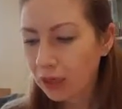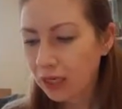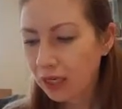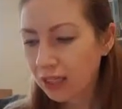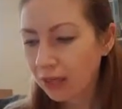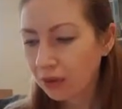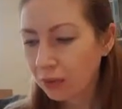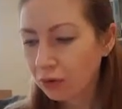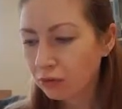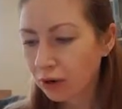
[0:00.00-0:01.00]
It turned out that
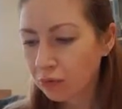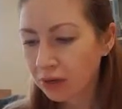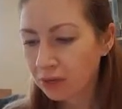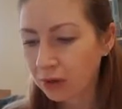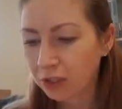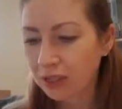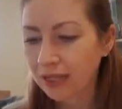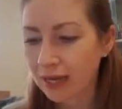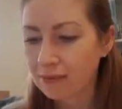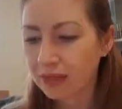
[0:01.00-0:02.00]
we all wrote pretty much the
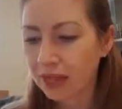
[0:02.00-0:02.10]
same